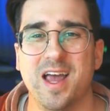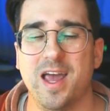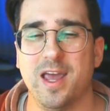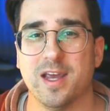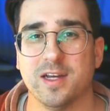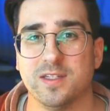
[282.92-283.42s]

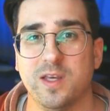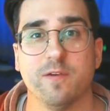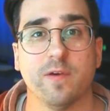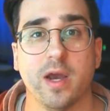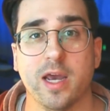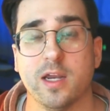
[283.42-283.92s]
And
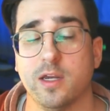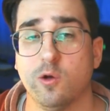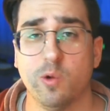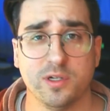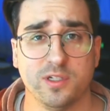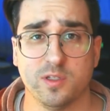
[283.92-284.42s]
if I had any
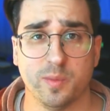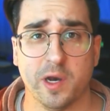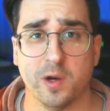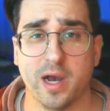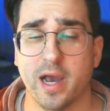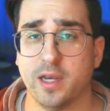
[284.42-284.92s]
questions
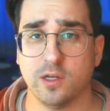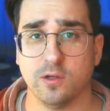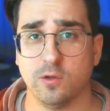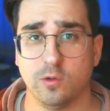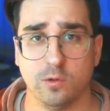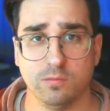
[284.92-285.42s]
about, I
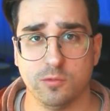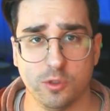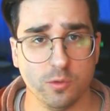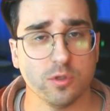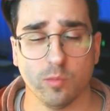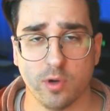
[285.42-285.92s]
can
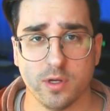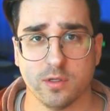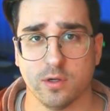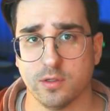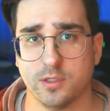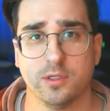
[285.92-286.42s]
do some
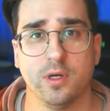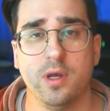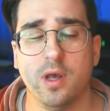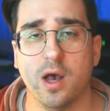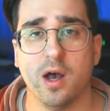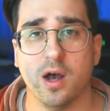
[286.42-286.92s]
research
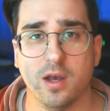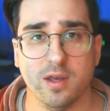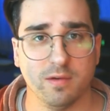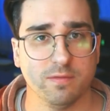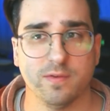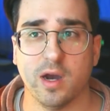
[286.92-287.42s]

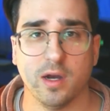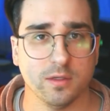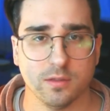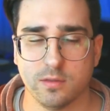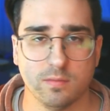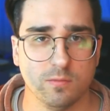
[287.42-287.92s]
and
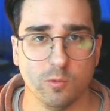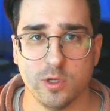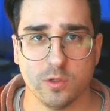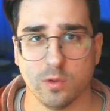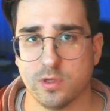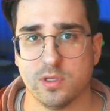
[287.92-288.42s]
find
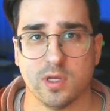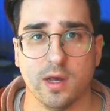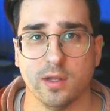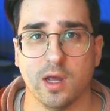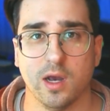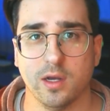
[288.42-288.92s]
resources
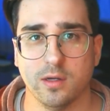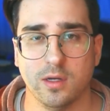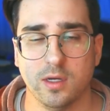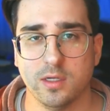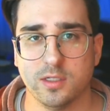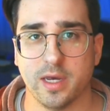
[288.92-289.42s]
online
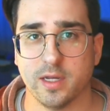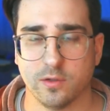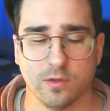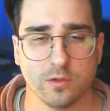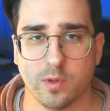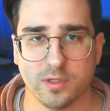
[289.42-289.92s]
to answer
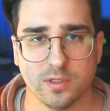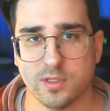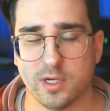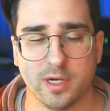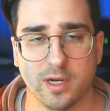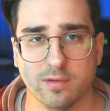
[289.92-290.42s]
those questions
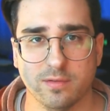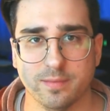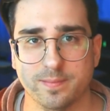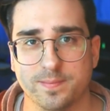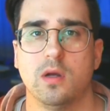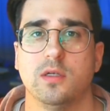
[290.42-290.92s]
that I have.
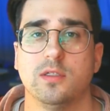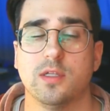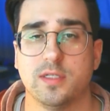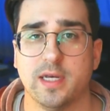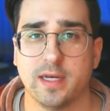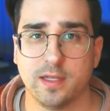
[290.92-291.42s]
So
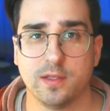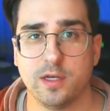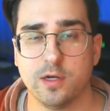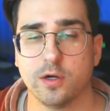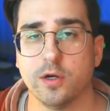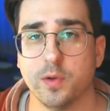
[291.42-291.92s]
the second
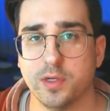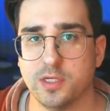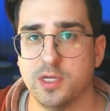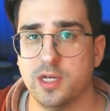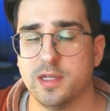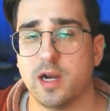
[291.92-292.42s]
thing you're going
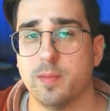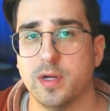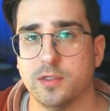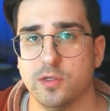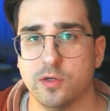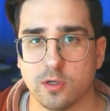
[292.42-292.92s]
to need that I
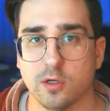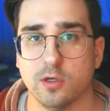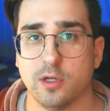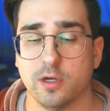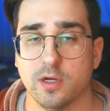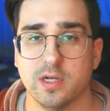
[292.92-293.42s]
mentioned
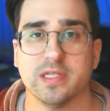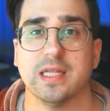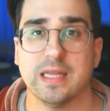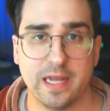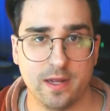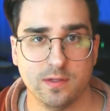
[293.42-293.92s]
earlier is a
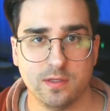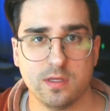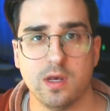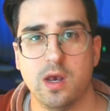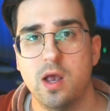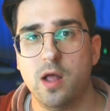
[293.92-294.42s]

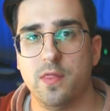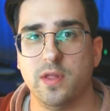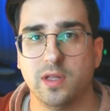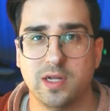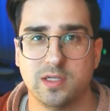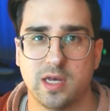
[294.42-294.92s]
lens.
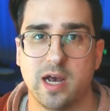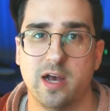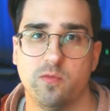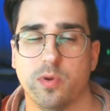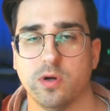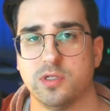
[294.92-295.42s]
The lens
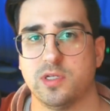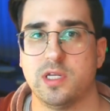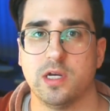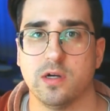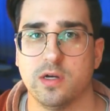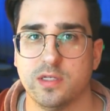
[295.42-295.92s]
I've purchased
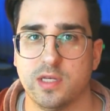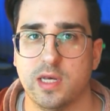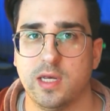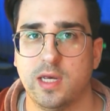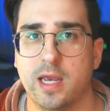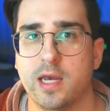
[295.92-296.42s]
here is
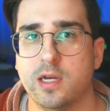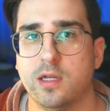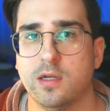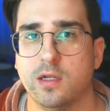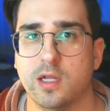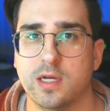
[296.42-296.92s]
a
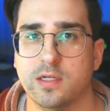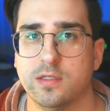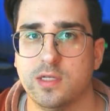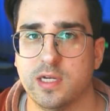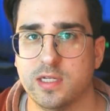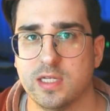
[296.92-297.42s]
Canon
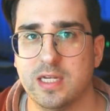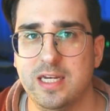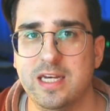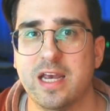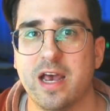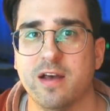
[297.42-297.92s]
lens. It is an
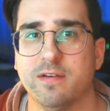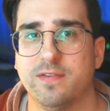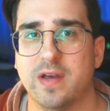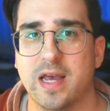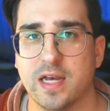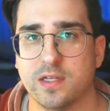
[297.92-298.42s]

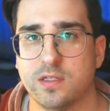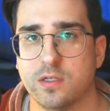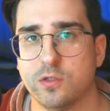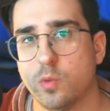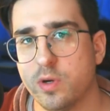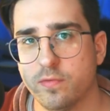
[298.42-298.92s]
EFS
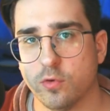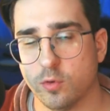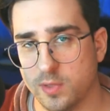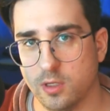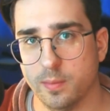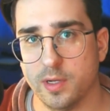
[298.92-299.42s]

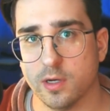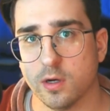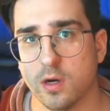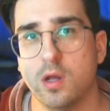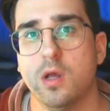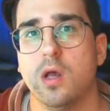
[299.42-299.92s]
24mm